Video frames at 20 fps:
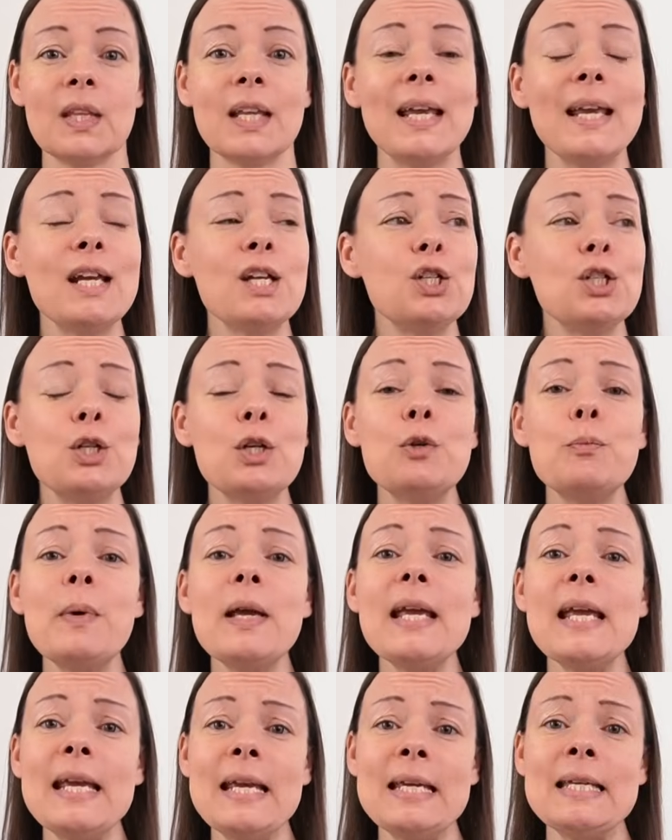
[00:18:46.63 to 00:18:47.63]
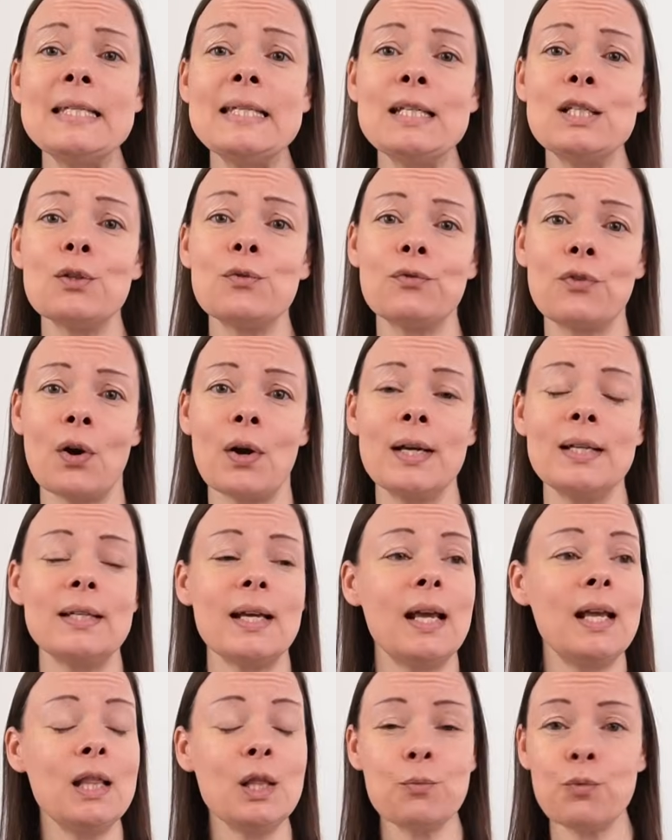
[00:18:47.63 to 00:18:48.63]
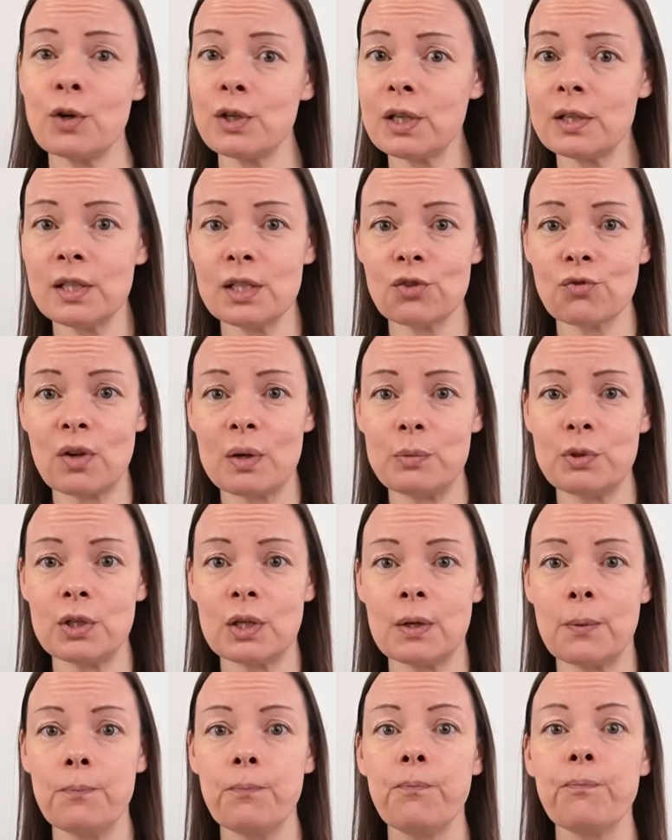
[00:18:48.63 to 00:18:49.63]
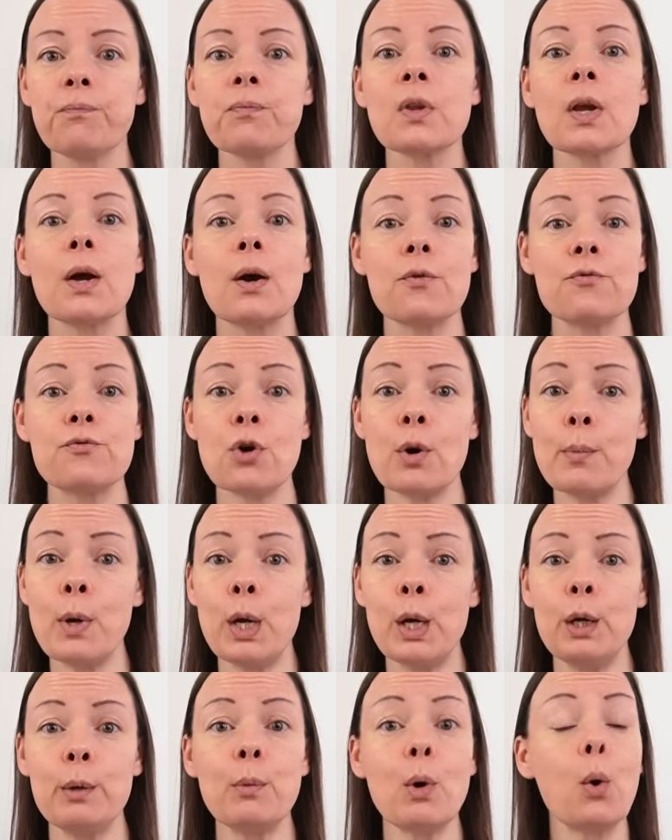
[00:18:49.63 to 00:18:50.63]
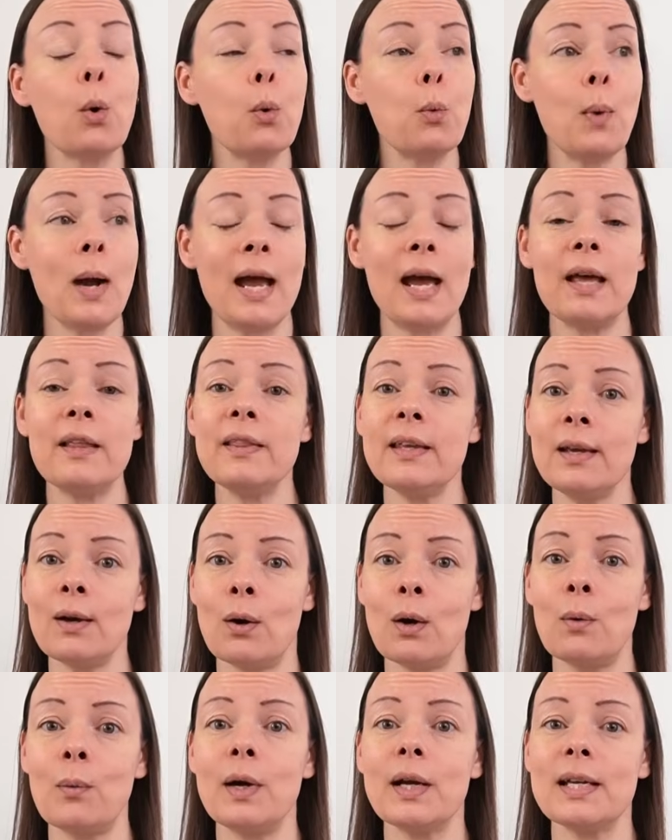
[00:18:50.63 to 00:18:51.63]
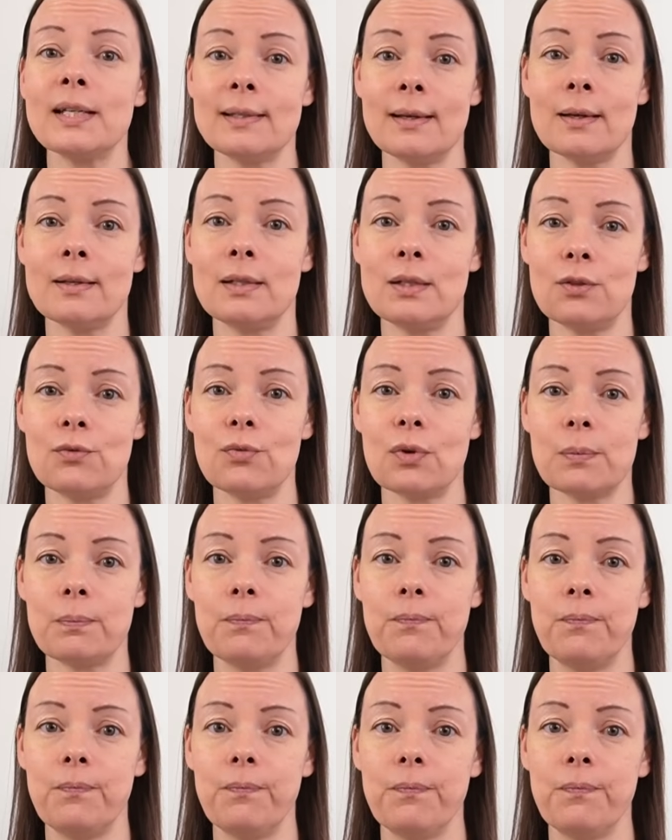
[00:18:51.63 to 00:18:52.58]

It should be easy to find in the product description from whom or where the artwork is licensed from.